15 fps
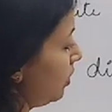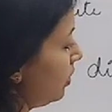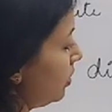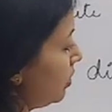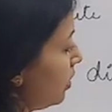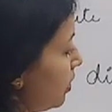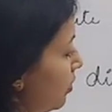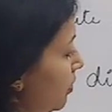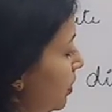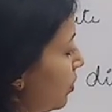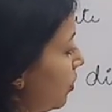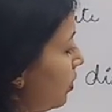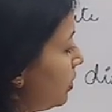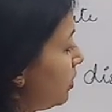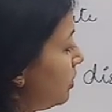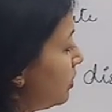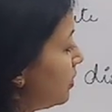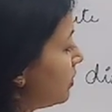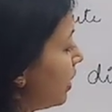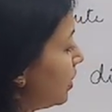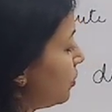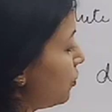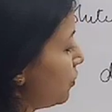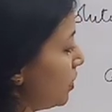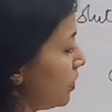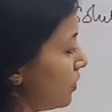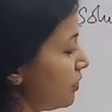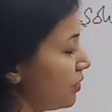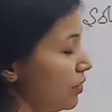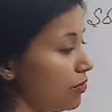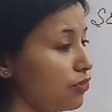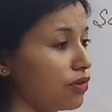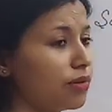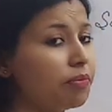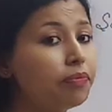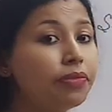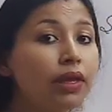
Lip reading: That will be called a saturated solution.